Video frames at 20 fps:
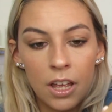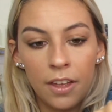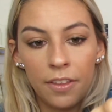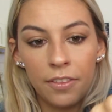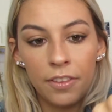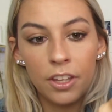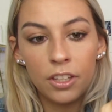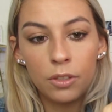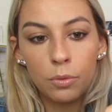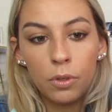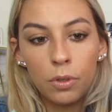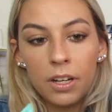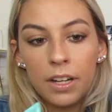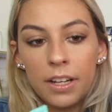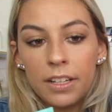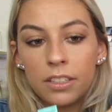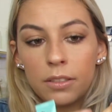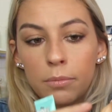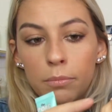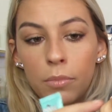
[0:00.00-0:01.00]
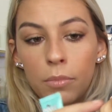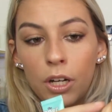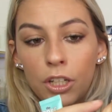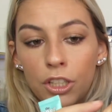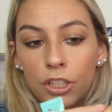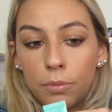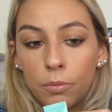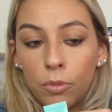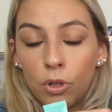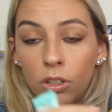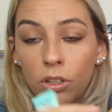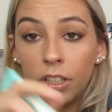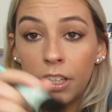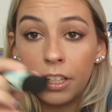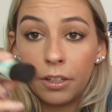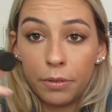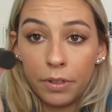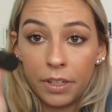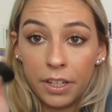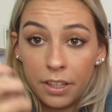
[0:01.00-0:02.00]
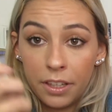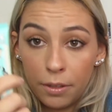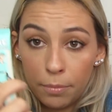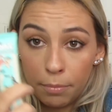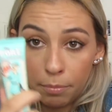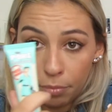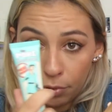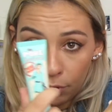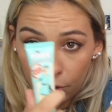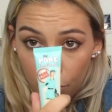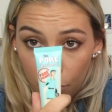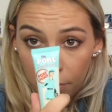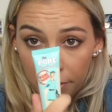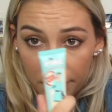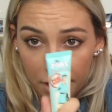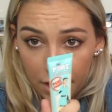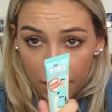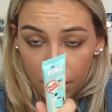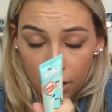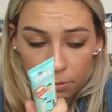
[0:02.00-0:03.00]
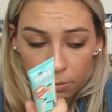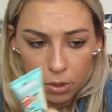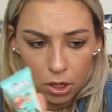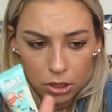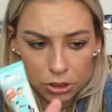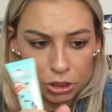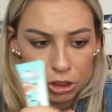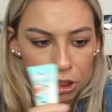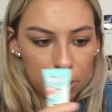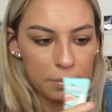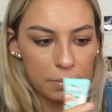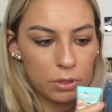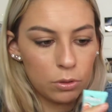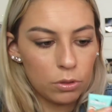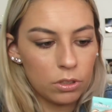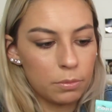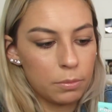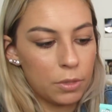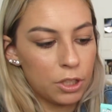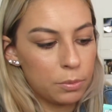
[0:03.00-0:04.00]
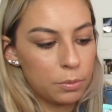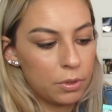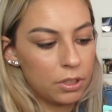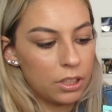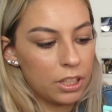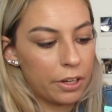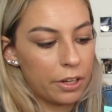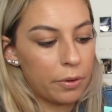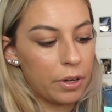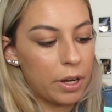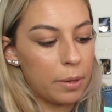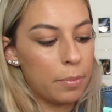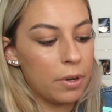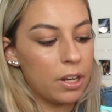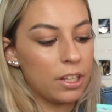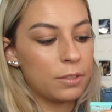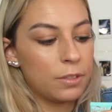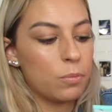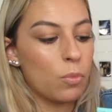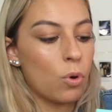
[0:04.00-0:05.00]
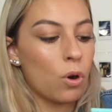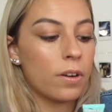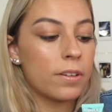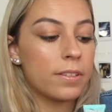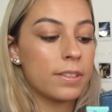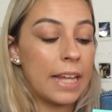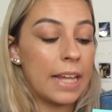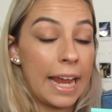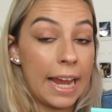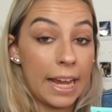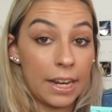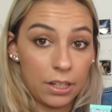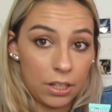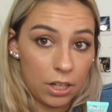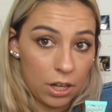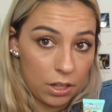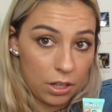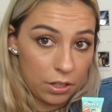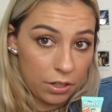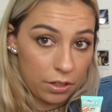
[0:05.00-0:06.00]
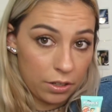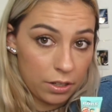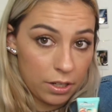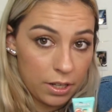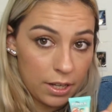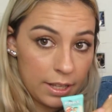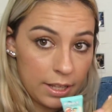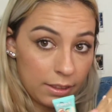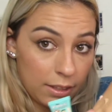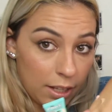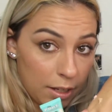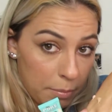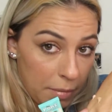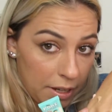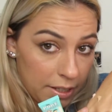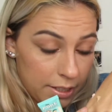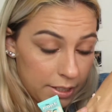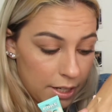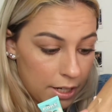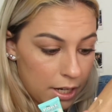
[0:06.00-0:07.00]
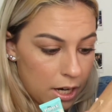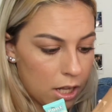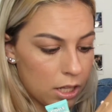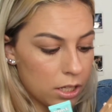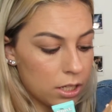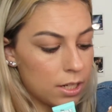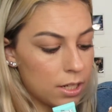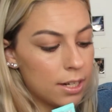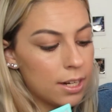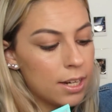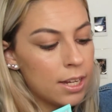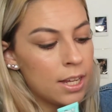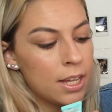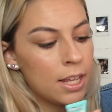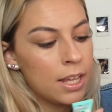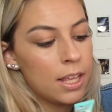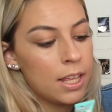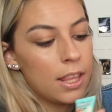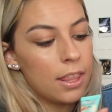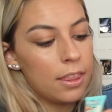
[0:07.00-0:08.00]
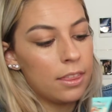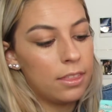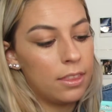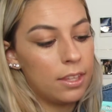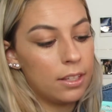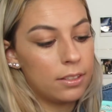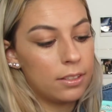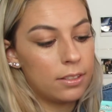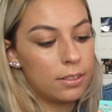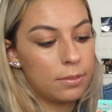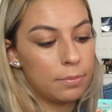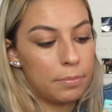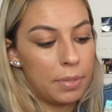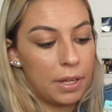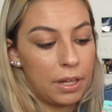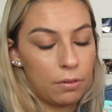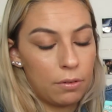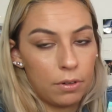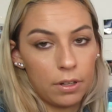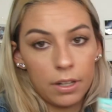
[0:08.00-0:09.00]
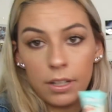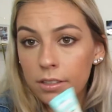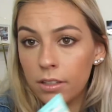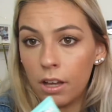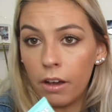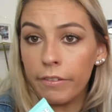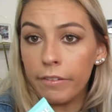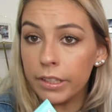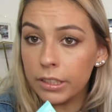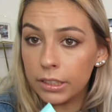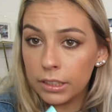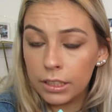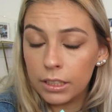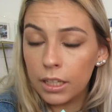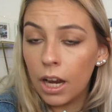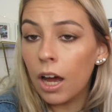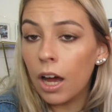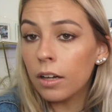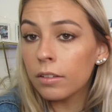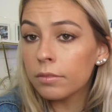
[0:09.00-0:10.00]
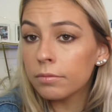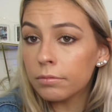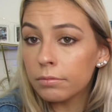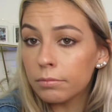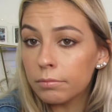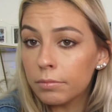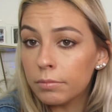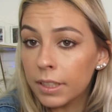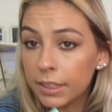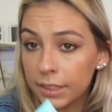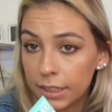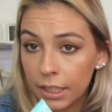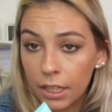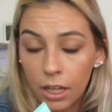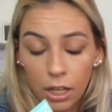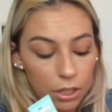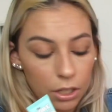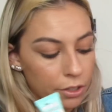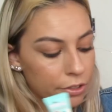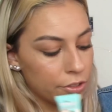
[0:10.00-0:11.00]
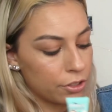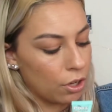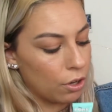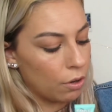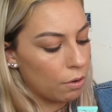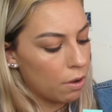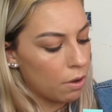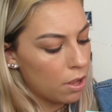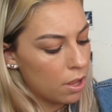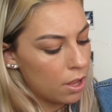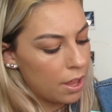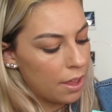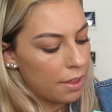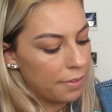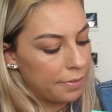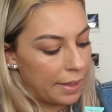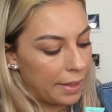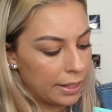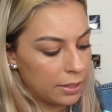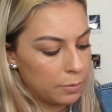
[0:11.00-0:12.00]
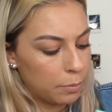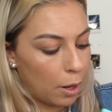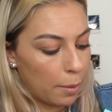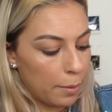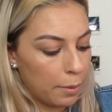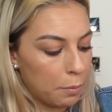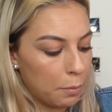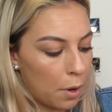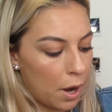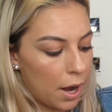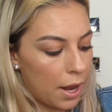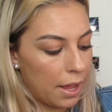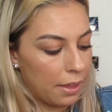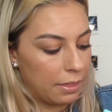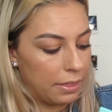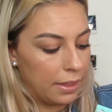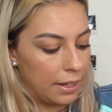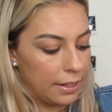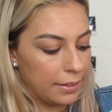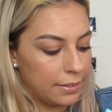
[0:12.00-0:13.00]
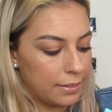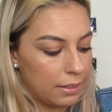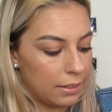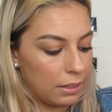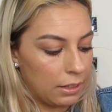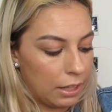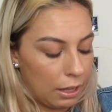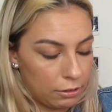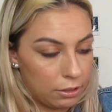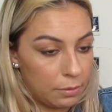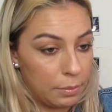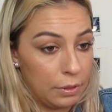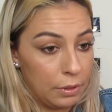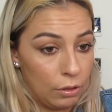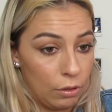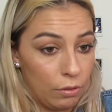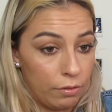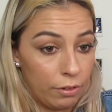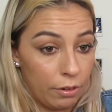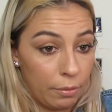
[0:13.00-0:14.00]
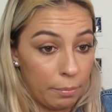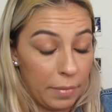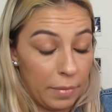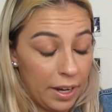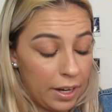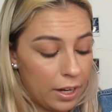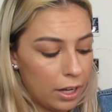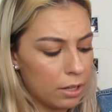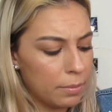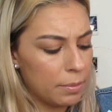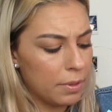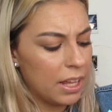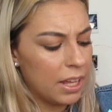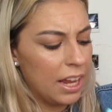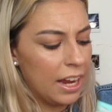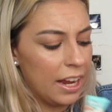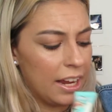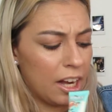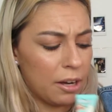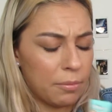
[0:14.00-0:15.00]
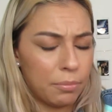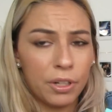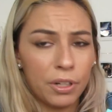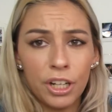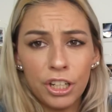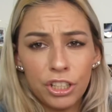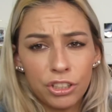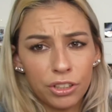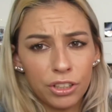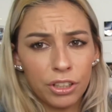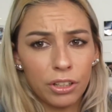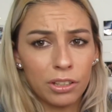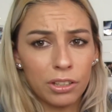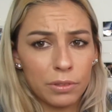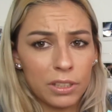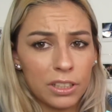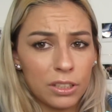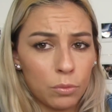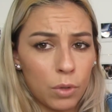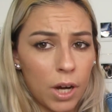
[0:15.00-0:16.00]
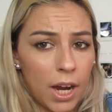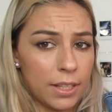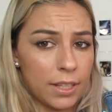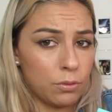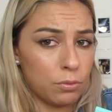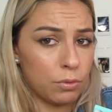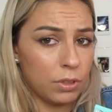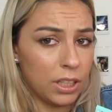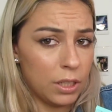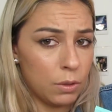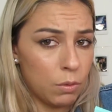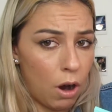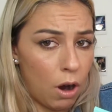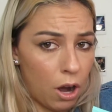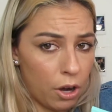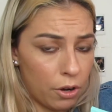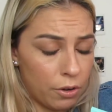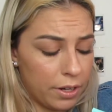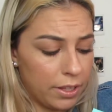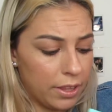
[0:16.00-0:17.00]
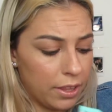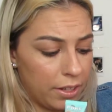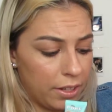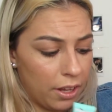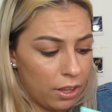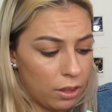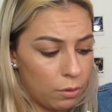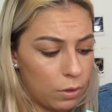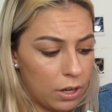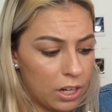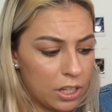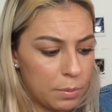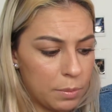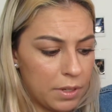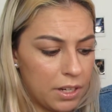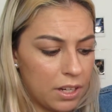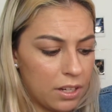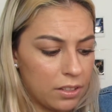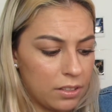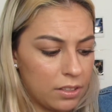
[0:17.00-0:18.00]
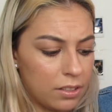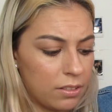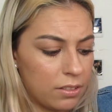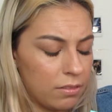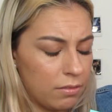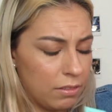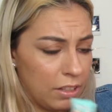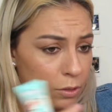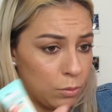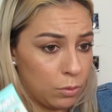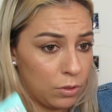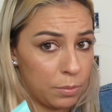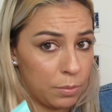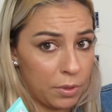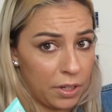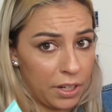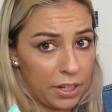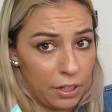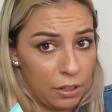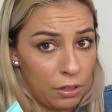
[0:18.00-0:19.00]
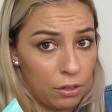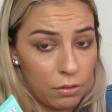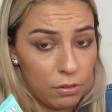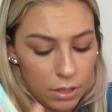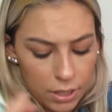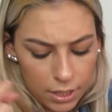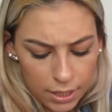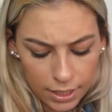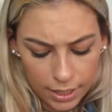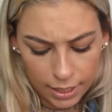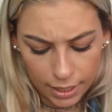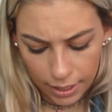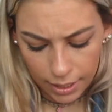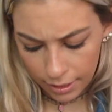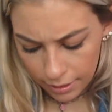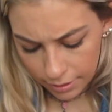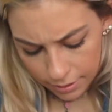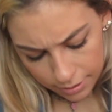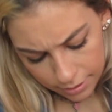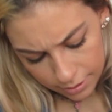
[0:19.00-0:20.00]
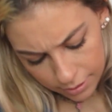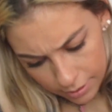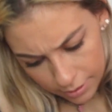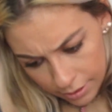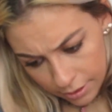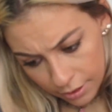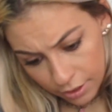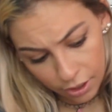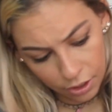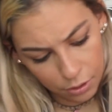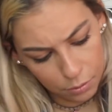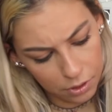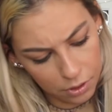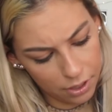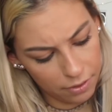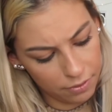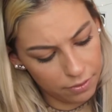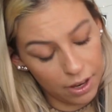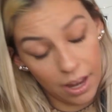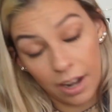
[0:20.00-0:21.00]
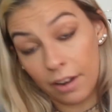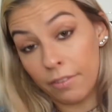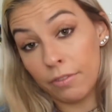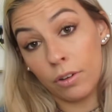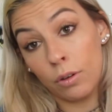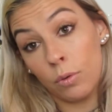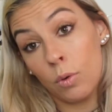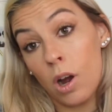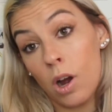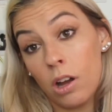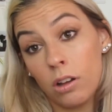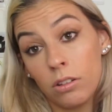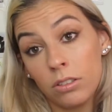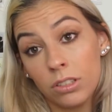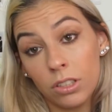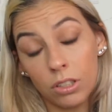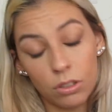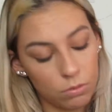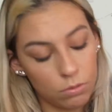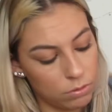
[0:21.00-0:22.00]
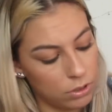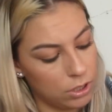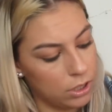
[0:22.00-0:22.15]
This one is much more liquidy. The blue one that I got on BoxyCharm, this one's much more liquidy, but it's more tan color, like my skin color. This pink one is obviously not my skin color, so that's probably why I think it's allowed to be over makeup. And I'm pretty sure the only reason why it's really watery than the other one is because this one's brand new, and the other one I've had it for a while, so